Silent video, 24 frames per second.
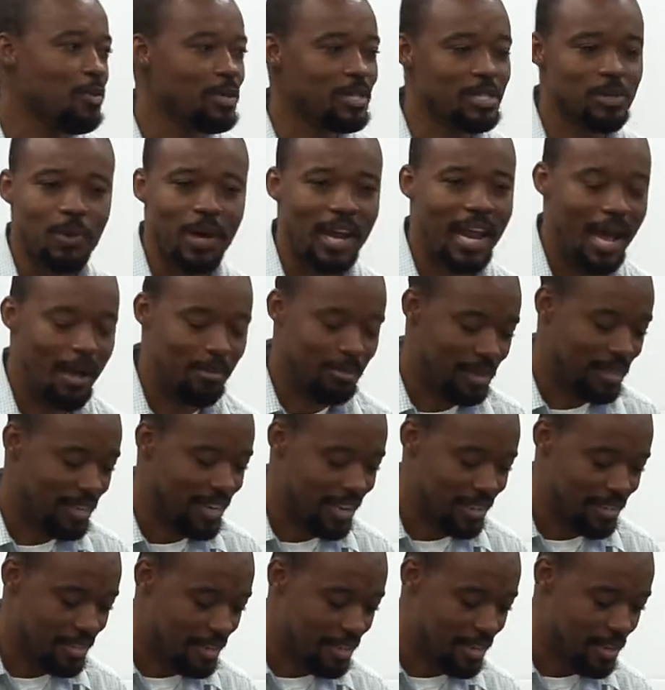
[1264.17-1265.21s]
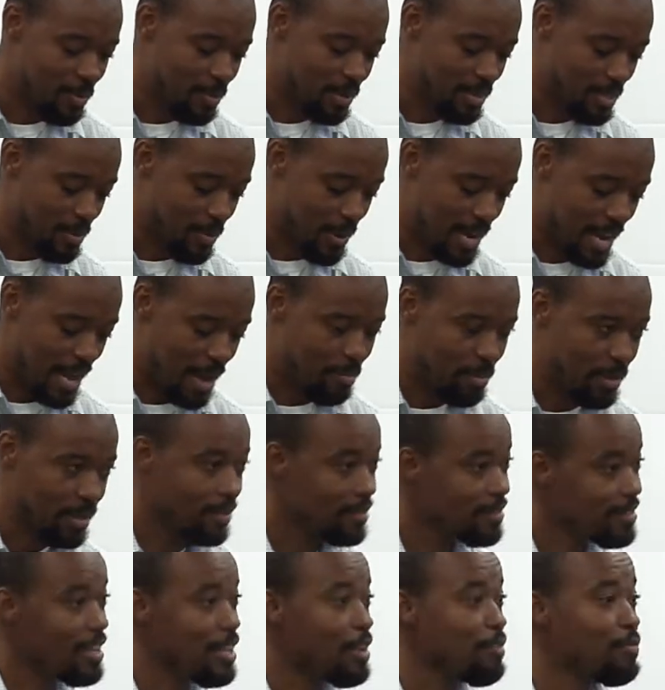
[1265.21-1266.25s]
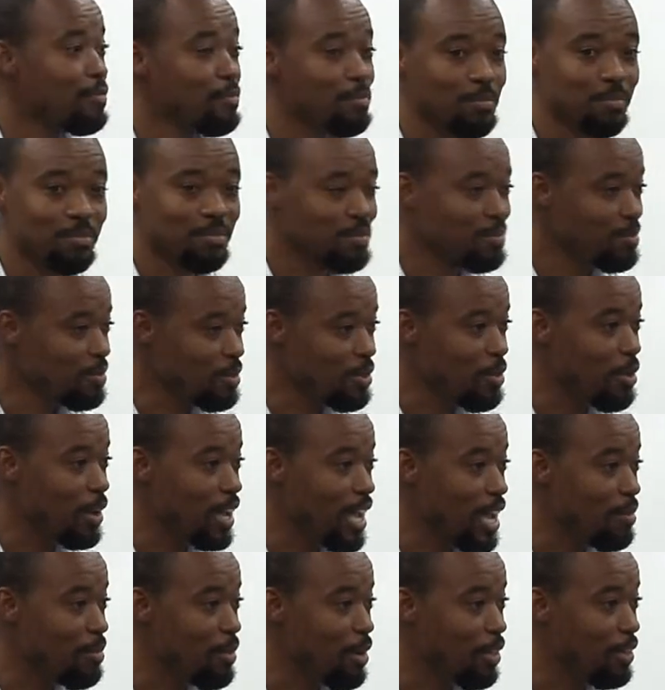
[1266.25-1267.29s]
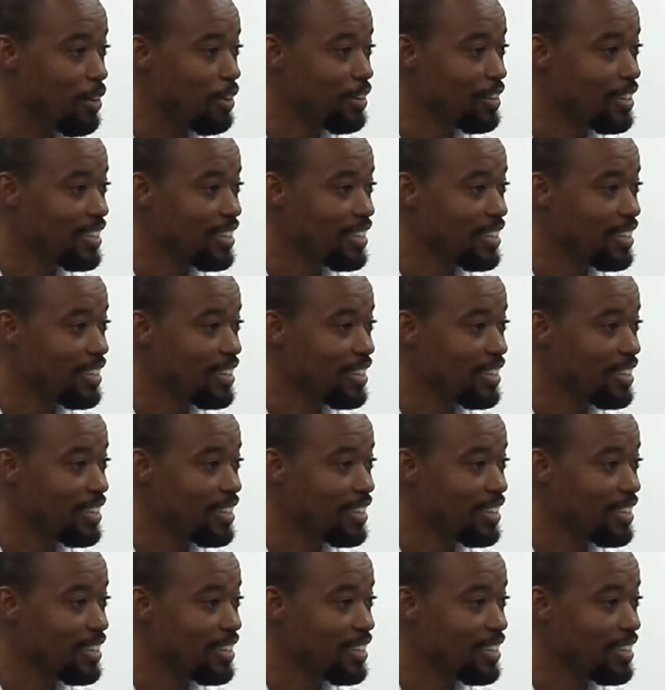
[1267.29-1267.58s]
we'll see what happened. Next Sunday we'll see what happened. If you are okay, brother.